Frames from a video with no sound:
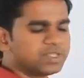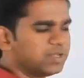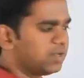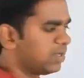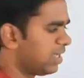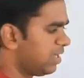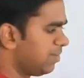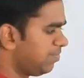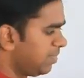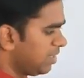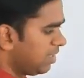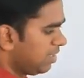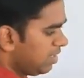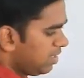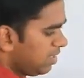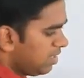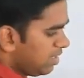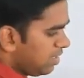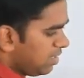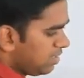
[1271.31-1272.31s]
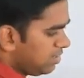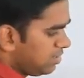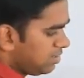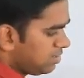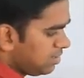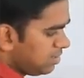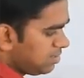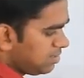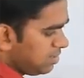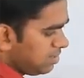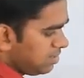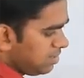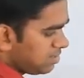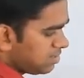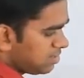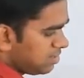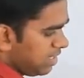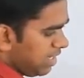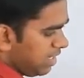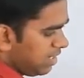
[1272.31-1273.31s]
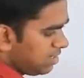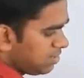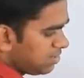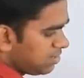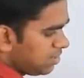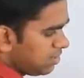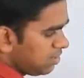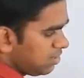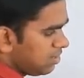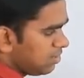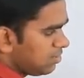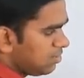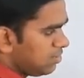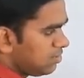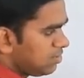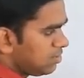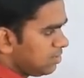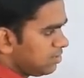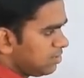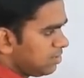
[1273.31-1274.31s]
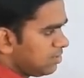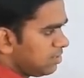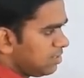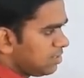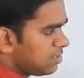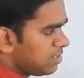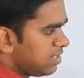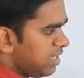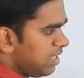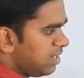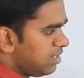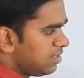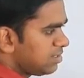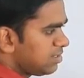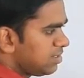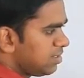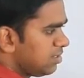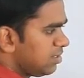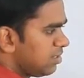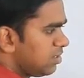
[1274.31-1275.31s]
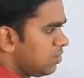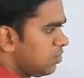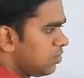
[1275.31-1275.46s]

Okay, this is in this direction, this is in this direction,